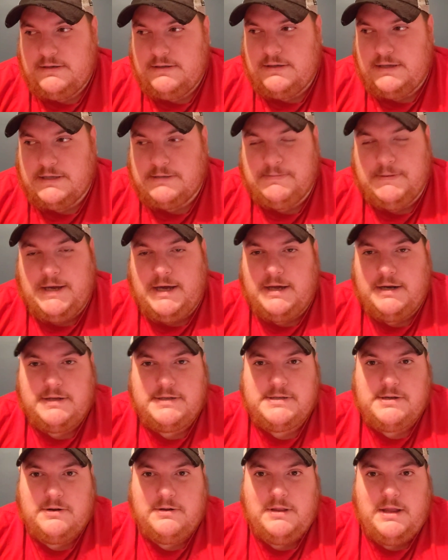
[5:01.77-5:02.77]
let's be
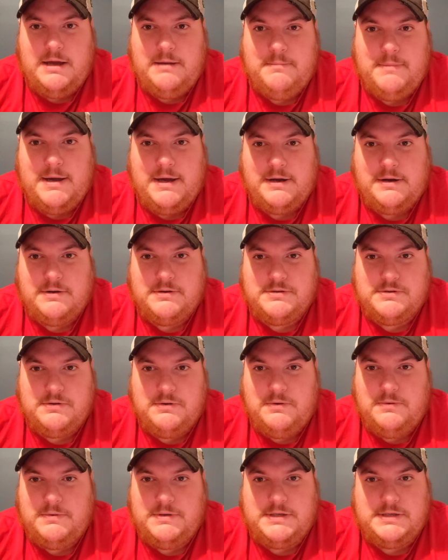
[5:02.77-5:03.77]
honest, our linebackers
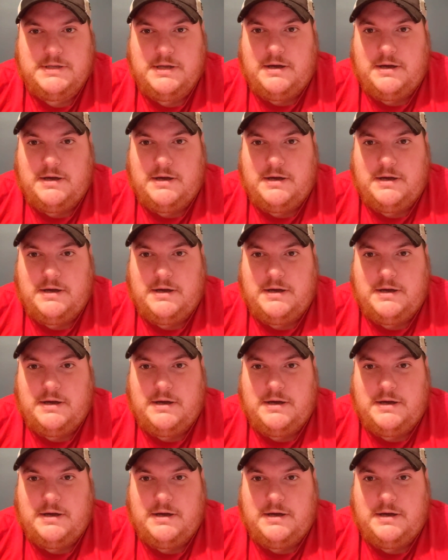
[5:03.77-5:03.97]
are always